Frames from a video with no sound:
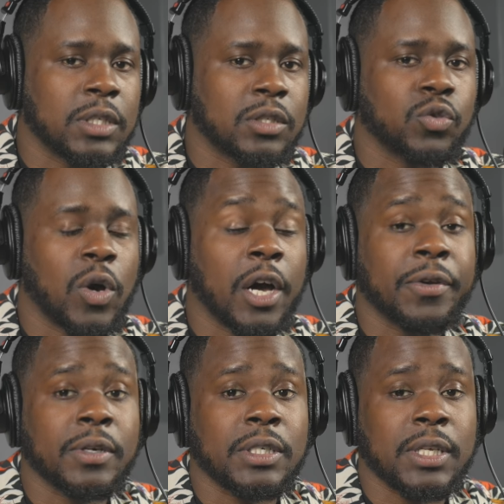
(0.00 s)
is to
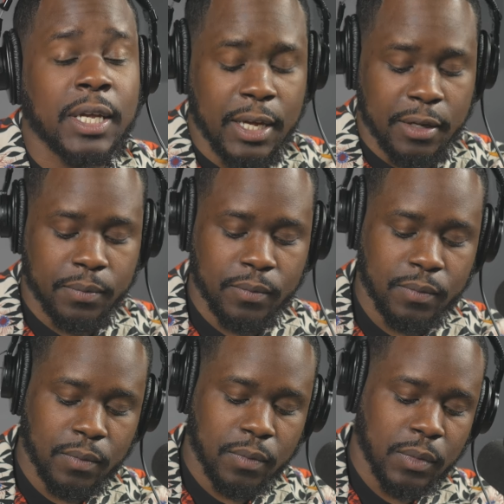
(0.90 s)
understand
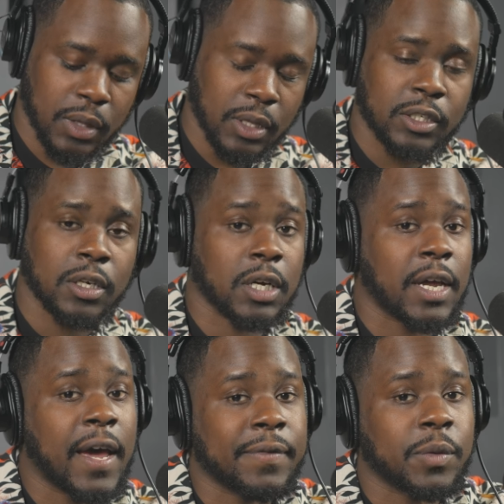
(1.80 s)
that you're going
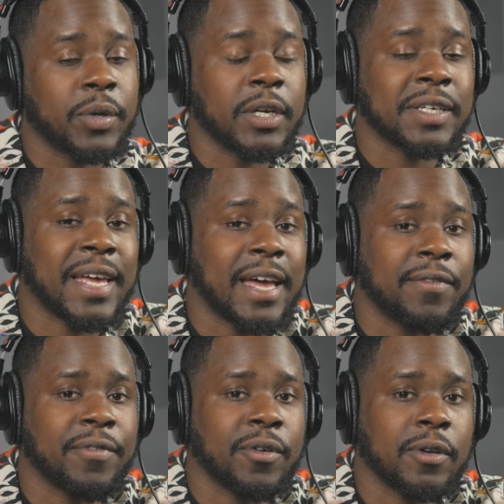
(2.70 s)
to have to put in
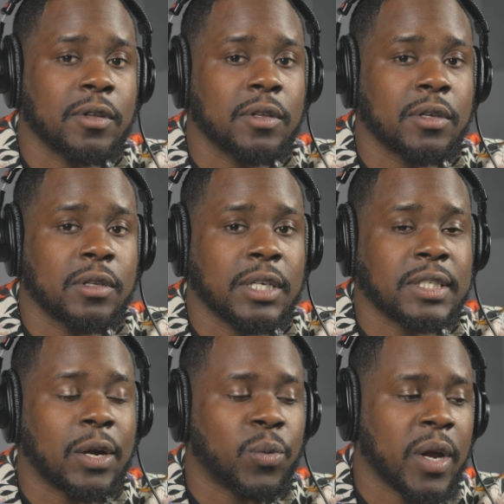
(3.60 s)
effort that's
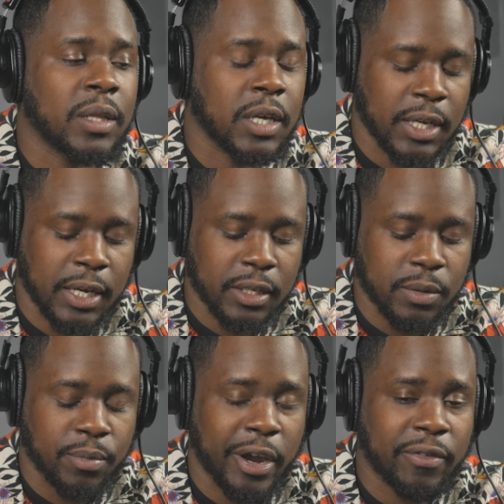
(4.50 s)
directly connected
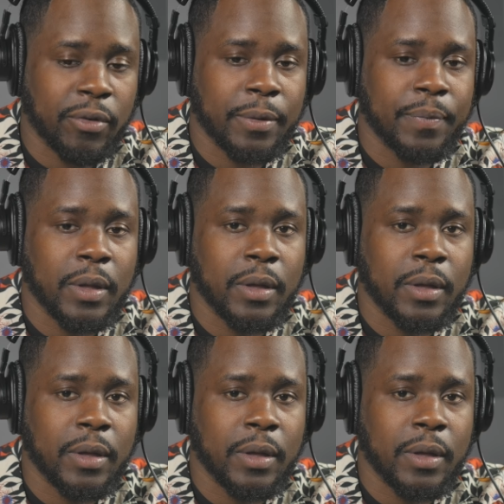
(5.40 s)
to bravery.